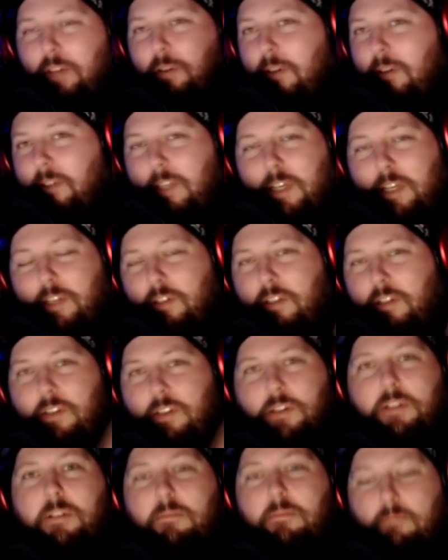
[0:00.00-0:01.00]
they could just
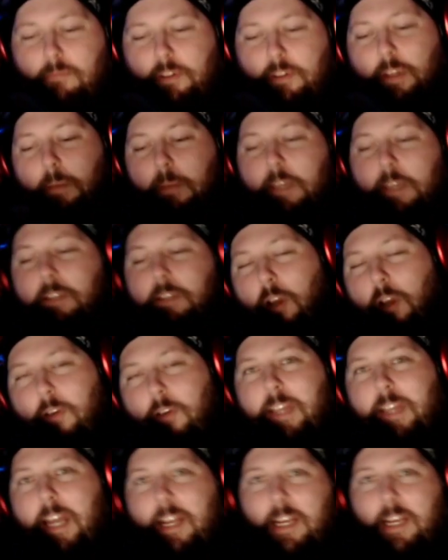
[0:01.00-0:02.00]
dip their toe in
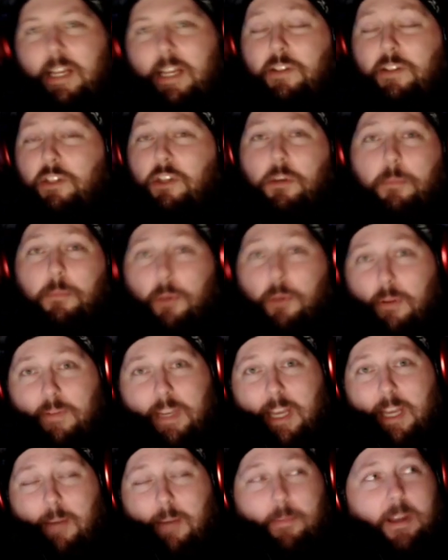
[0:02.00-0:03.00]
that again. There's a new movie
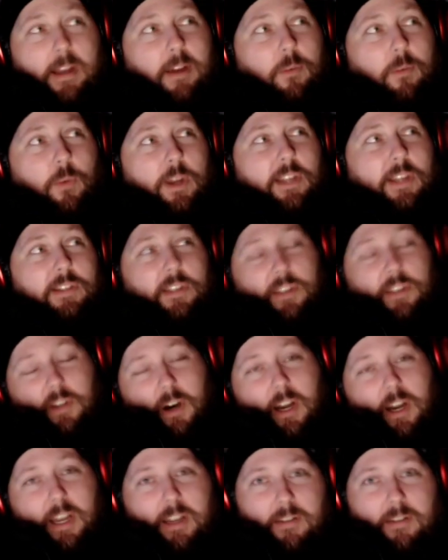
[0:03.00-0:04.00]
coming out. Where's the
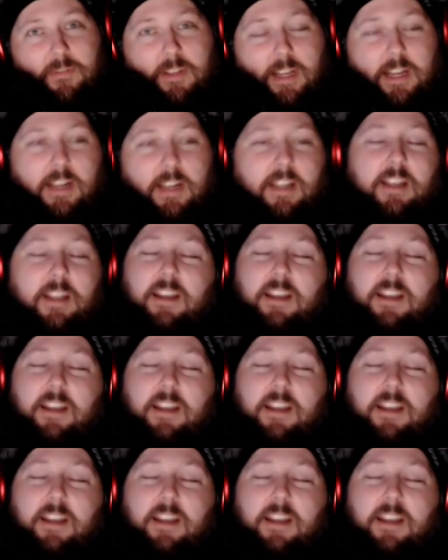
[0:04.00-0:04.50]
tie-in for that?